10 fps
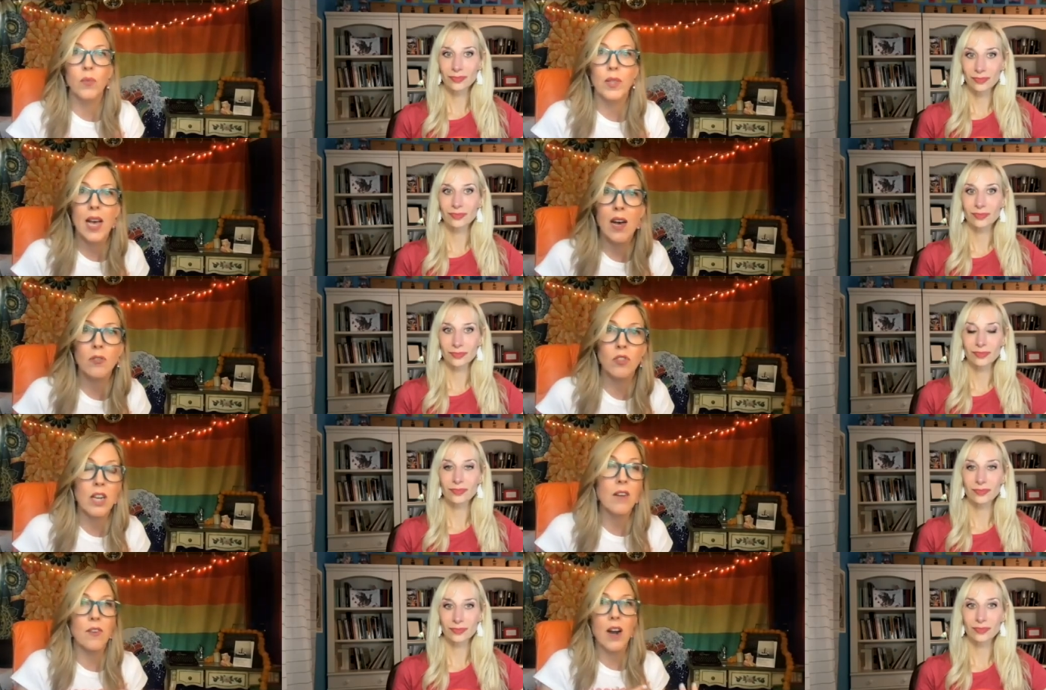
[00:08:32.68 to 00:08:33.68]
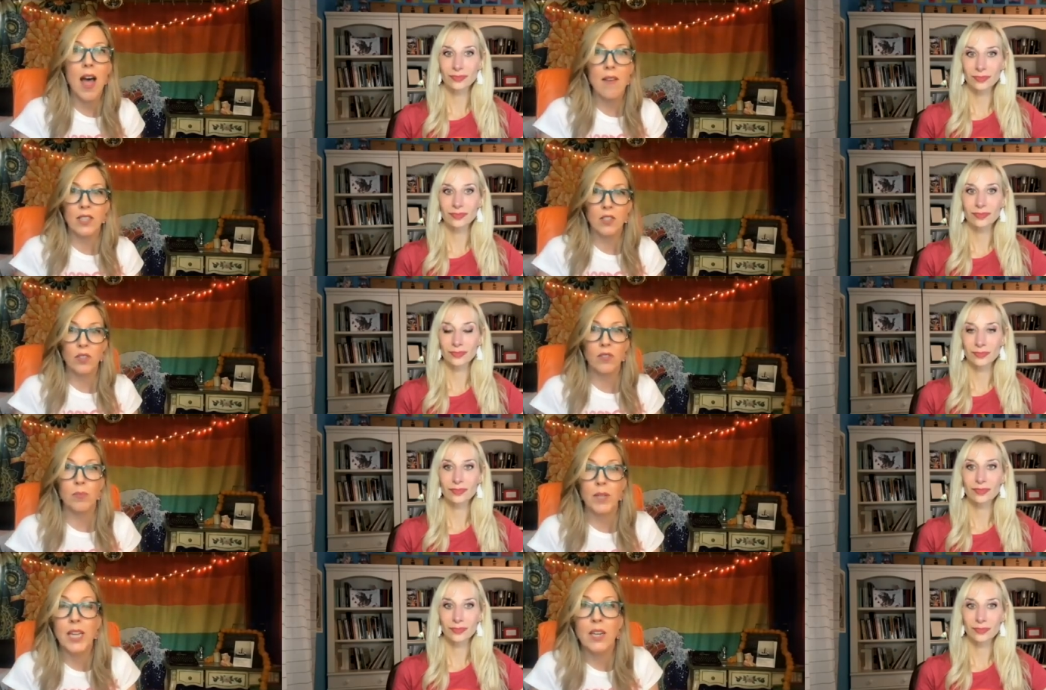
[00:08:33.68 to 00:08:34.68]
Speaker 1: without Jennifer having to
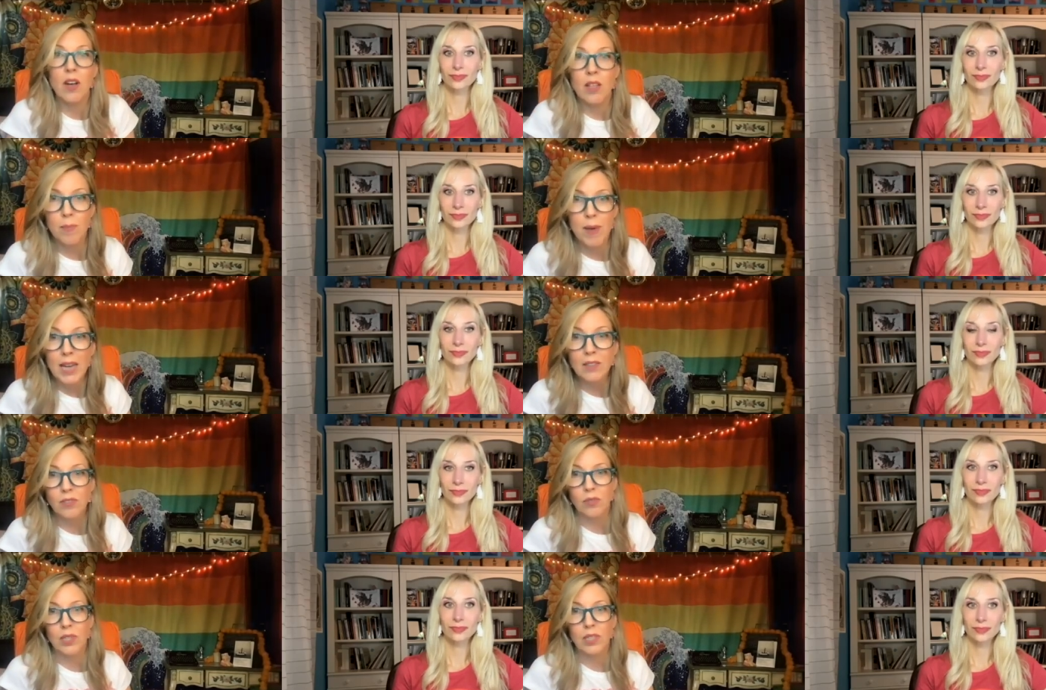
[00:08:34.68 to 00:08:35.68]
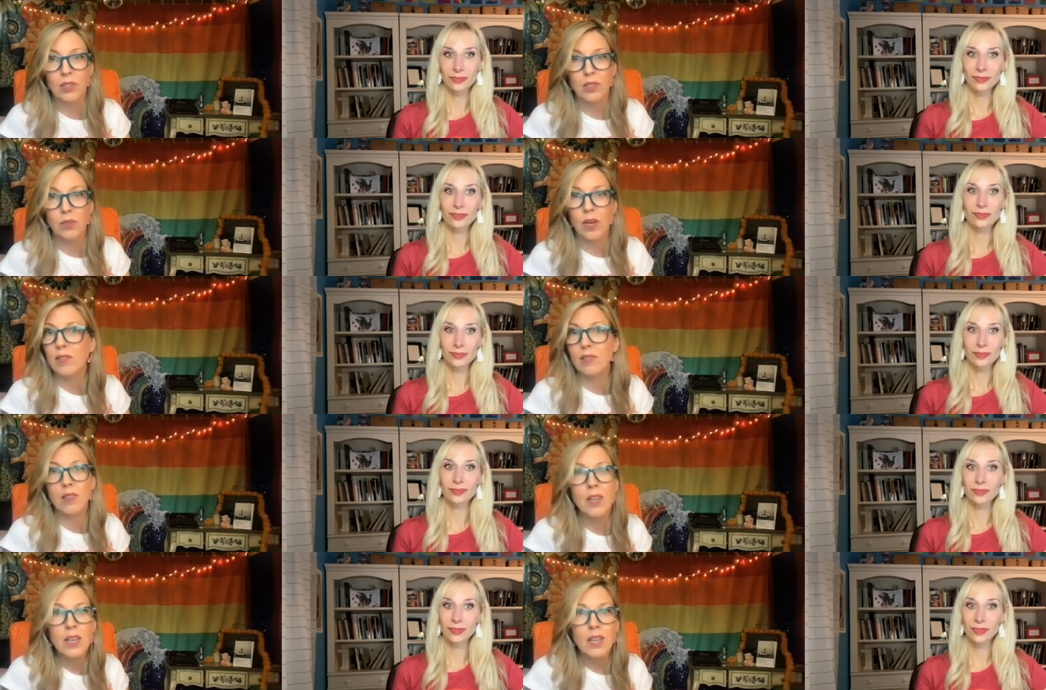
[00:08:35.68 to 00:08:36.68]
explain all the backstory to us.
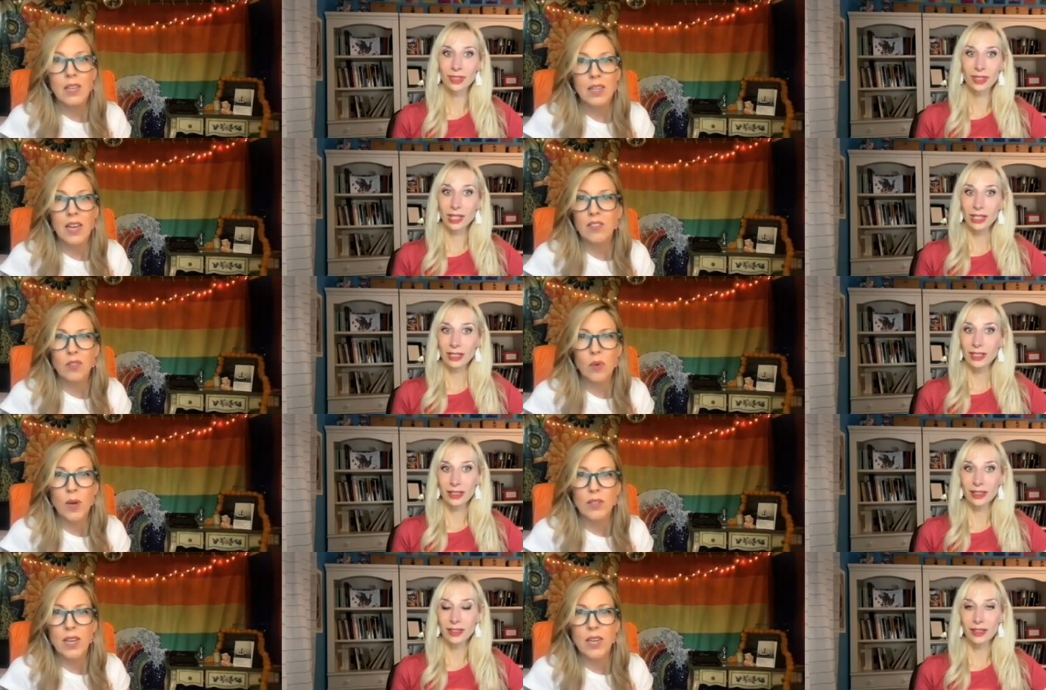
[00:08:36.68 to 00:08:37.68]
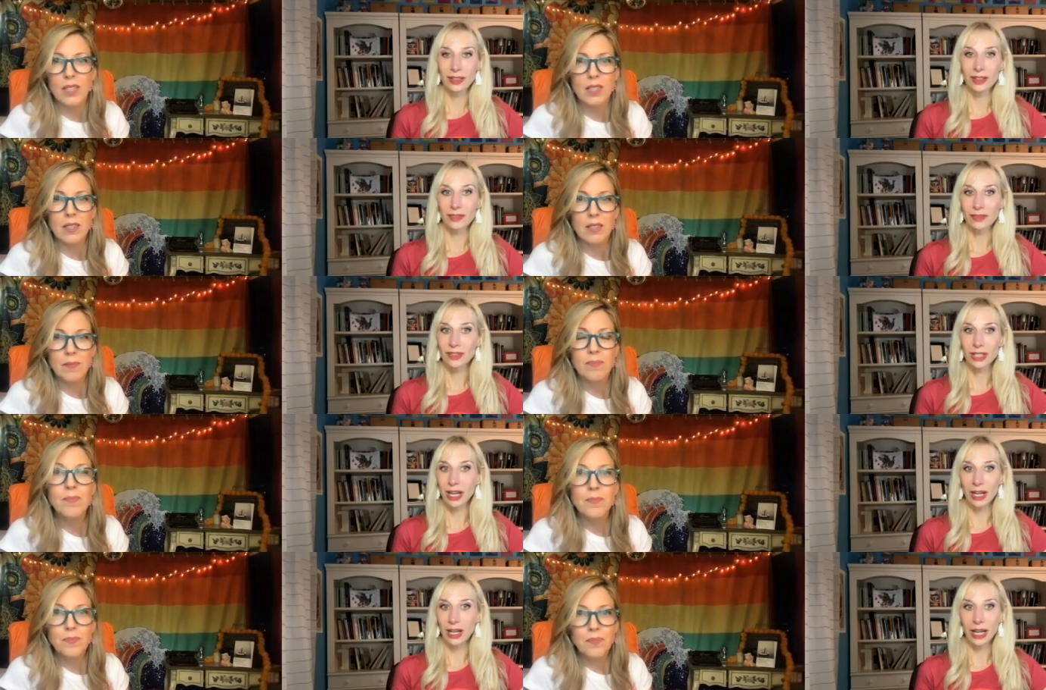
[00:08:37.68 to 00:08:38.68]
Yeah, it's so well done.
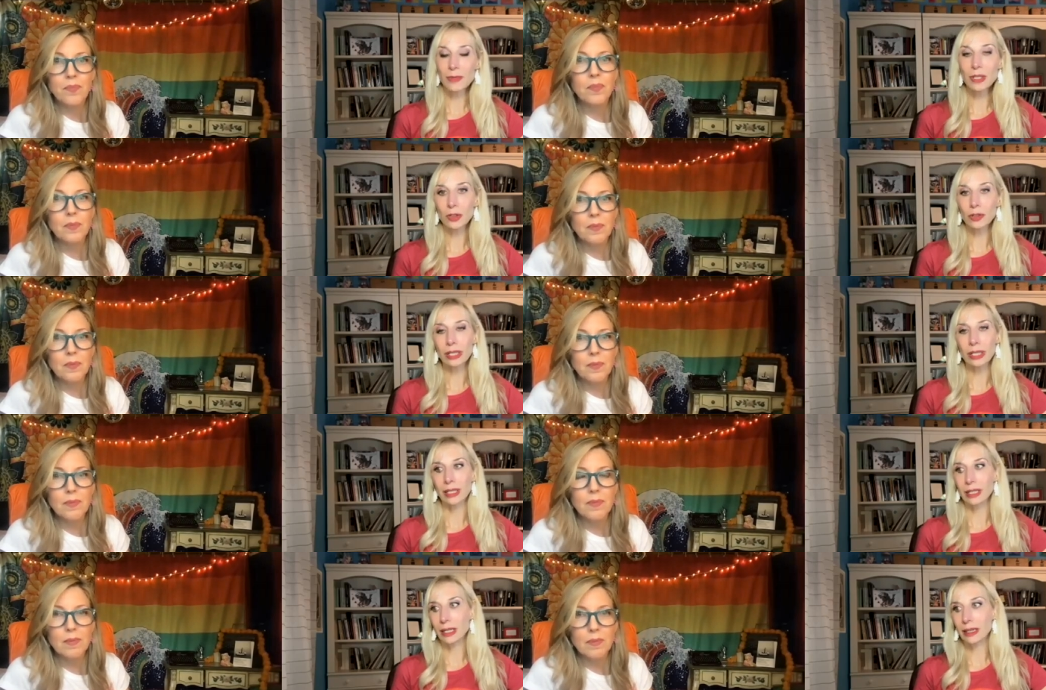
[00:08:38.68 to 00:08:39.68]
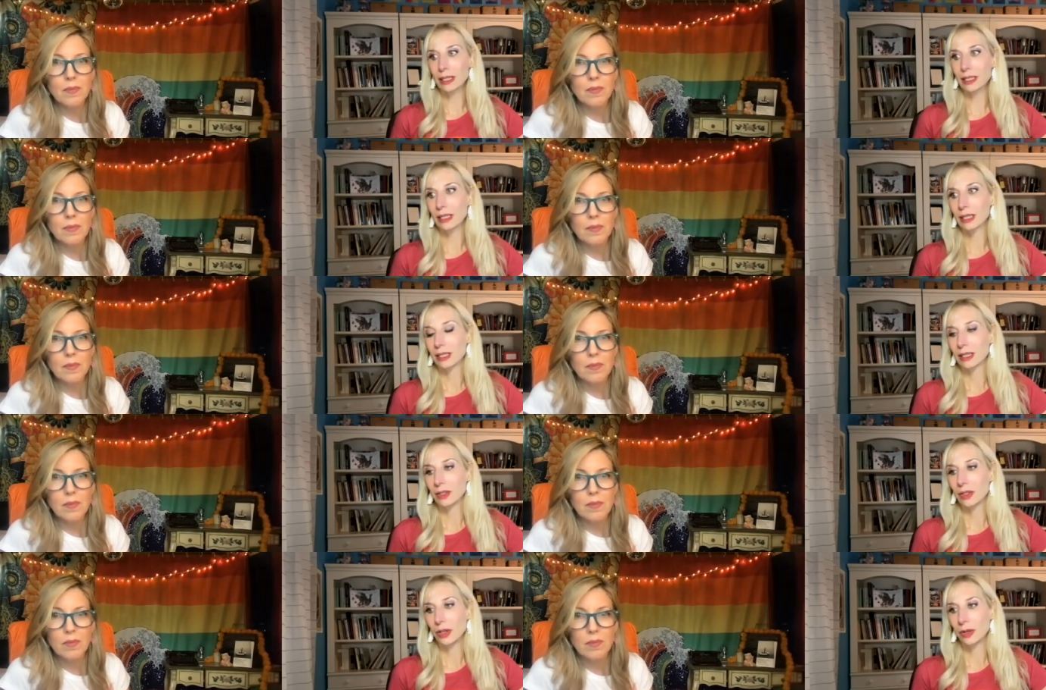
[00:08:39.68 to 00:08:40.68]
Speaker 2: Yeah, absolutely. And I think,
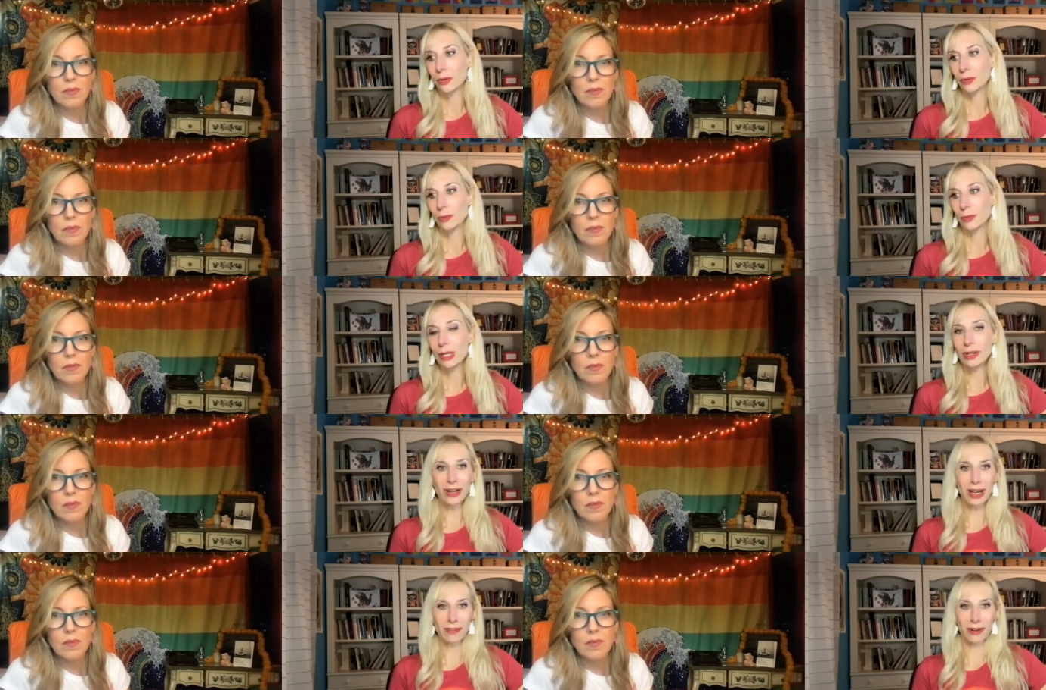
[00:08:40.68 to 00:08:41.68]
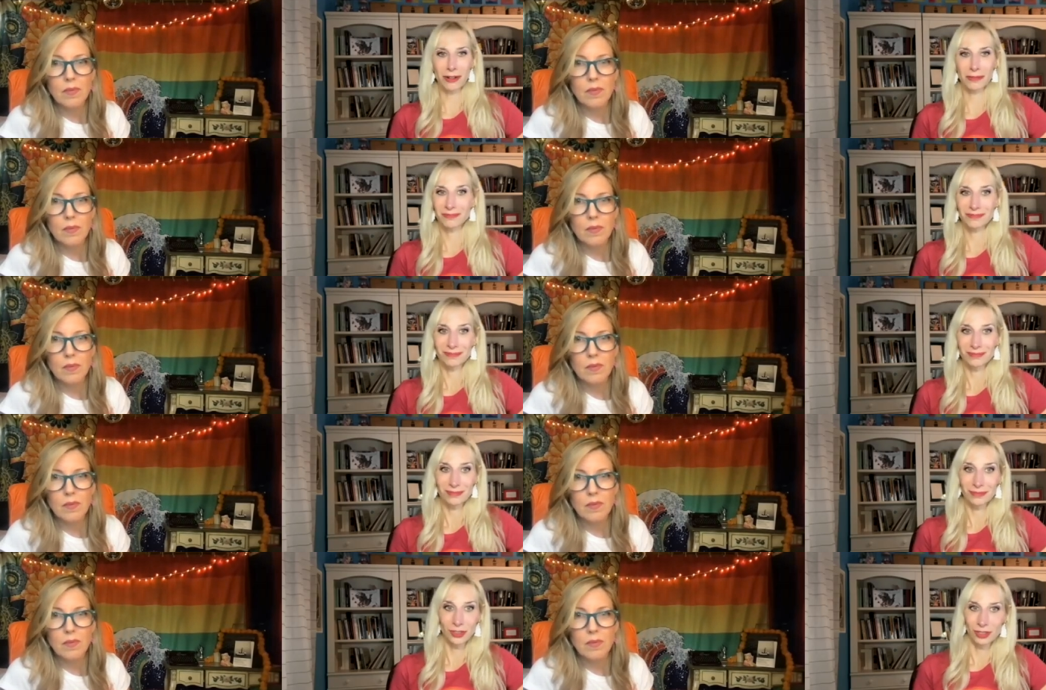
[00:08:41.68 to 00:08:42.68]
you know, we all have our
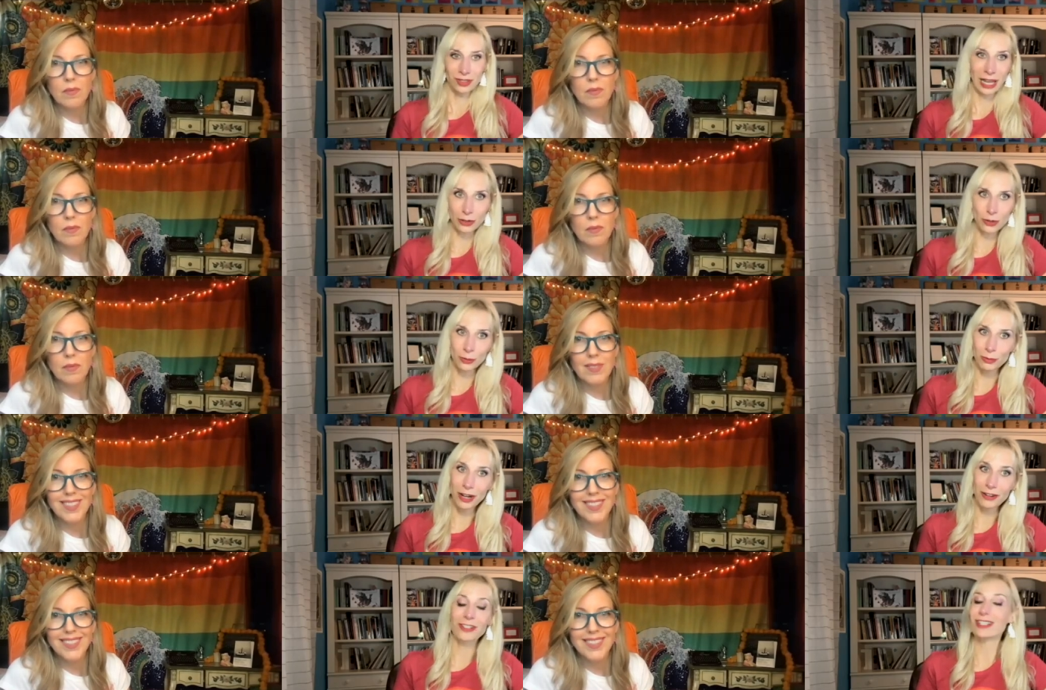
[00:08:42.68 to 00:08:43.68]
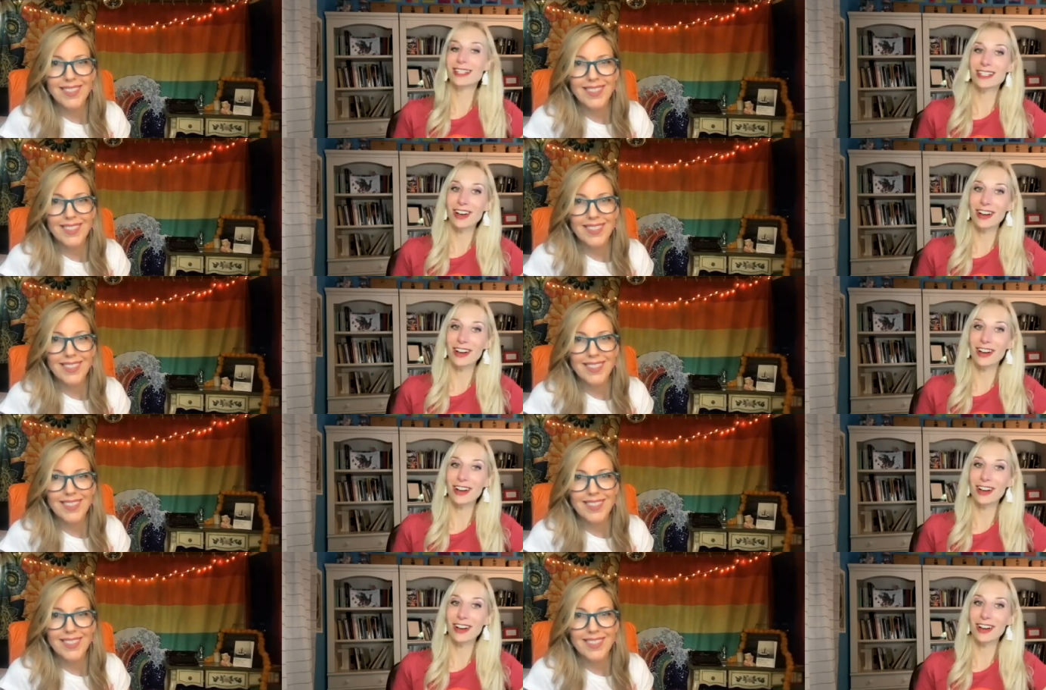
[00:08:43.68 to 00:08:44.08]
just natural preferences,